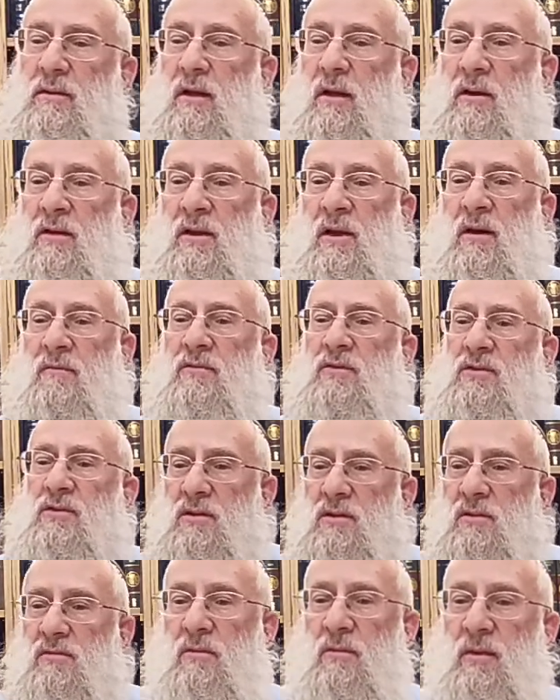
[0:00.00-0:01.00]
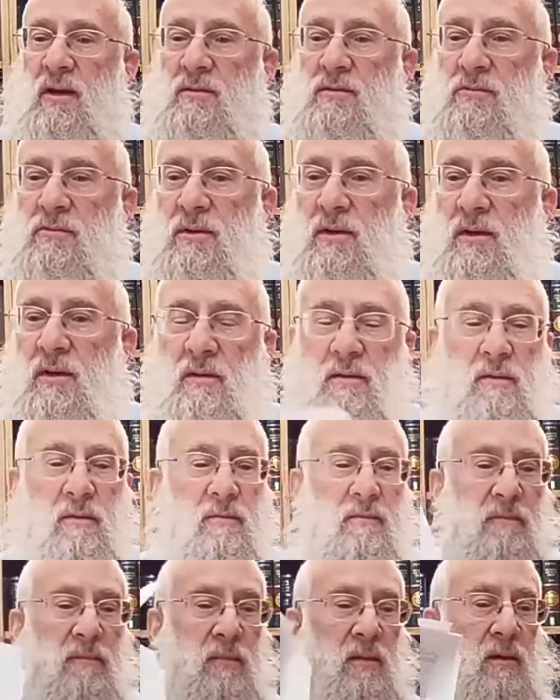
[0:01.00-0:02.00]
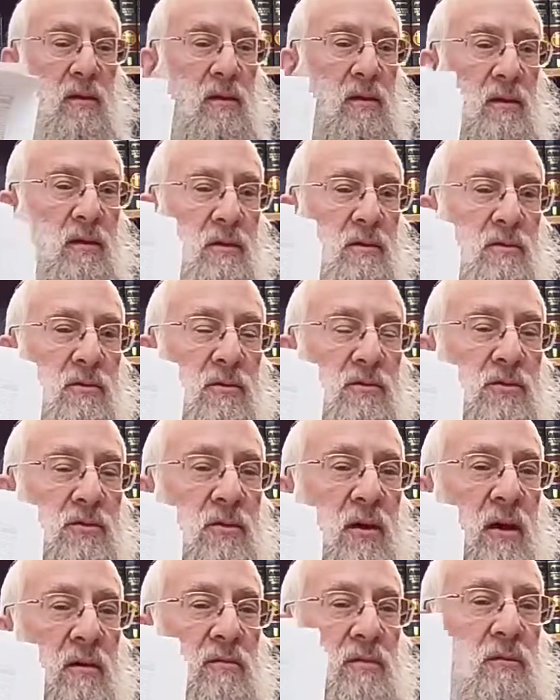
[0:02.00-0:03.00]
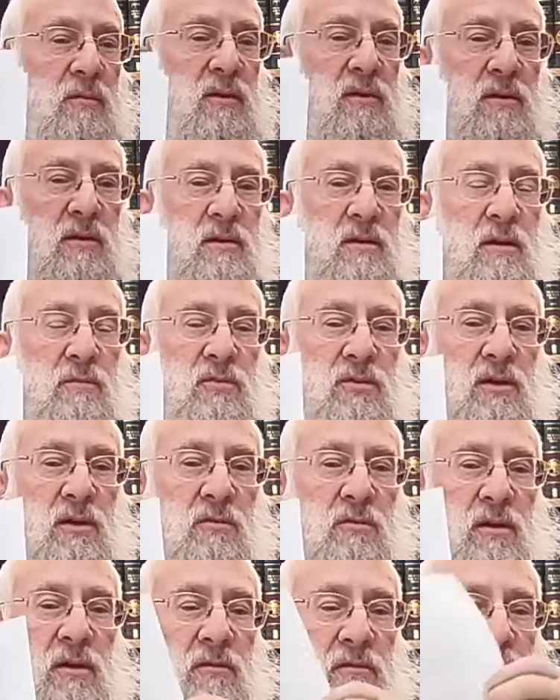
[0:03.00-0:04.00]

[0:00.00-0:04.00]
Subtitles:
Oh, you have the sheets from last week. Those who have them, that's the same sheet. We didn't